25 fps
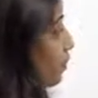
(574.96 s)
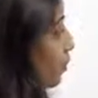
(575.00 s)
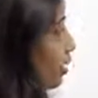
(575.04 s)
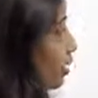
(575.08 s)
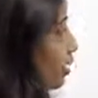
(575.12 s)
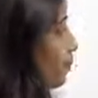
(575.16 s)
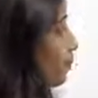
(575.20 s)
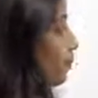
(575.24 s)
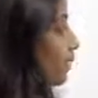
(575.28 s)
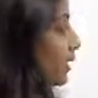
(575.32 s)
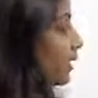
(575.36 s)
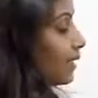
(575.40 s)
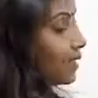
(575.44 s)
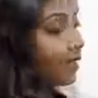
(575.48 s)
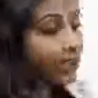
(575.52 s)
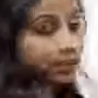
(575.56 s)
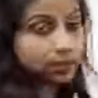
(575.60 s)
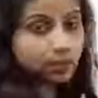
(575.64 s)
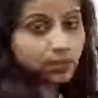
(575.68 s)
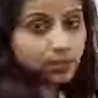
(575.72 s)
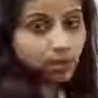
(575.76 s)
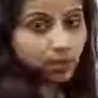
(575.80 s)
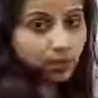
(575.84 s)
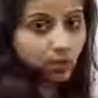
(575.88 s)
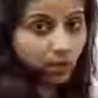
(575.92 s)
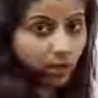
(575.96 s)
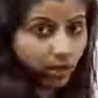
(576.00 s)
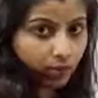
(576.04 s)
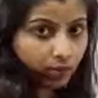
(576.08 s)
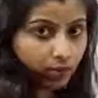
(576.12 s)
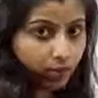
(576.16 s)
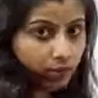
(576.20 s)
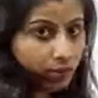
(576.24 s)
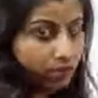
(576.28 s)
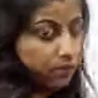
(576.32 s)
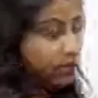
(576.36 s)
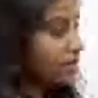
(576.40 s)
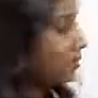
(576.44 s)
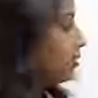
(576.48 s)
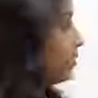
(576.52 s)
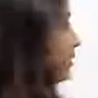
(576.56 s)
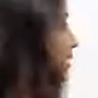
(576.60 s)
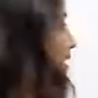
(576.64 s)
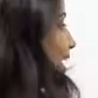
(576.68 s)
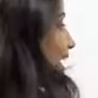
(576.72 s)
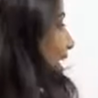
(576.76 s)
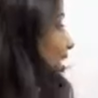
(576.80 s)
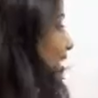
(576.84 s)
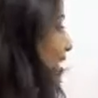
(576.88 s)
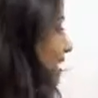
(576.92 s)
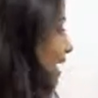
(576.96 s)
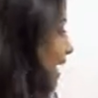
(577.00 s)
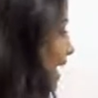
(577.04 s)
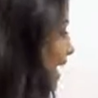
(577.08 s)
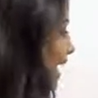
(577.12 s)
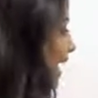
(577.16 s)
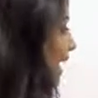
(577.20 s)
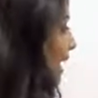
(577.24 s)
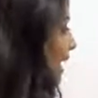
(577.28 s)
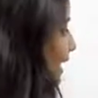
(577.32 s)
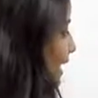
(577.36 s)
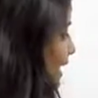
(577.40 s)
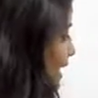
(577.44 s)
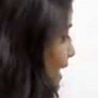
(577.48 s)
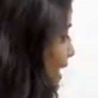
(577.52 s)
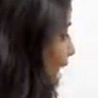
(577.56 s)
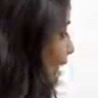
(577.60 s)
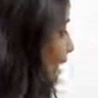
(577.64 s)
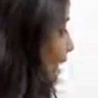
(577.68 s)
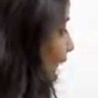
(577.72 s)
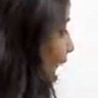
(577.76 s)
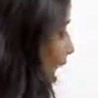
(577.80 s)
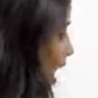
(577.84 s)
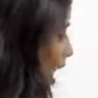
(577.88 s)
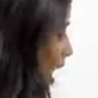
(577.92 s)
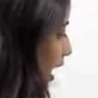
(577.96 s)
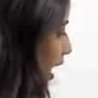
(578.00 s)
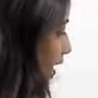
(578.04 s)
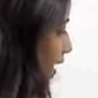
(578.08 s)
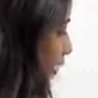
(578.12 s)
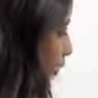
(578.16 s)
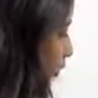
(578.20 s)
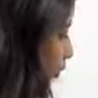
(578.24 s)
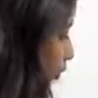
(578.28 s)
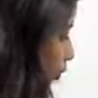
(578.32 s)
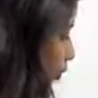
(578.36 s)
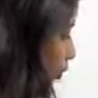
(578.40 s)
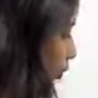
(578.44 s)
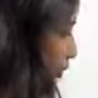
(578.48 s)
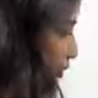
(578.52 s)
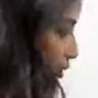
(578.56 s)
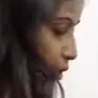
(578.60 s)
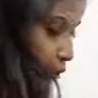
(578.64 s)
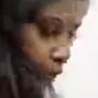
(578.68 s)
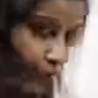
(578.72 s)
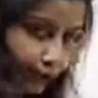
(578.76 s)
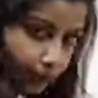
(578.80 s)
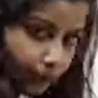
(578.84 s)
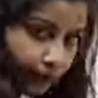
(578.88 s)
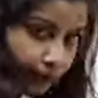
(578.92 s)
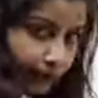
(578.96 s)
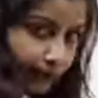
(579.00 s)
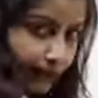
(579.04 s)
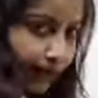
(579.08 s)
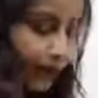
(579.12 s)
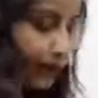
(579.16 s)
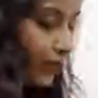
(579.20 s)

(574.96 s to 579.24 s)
word beginning with a vowel, that is a, e, I, o, u.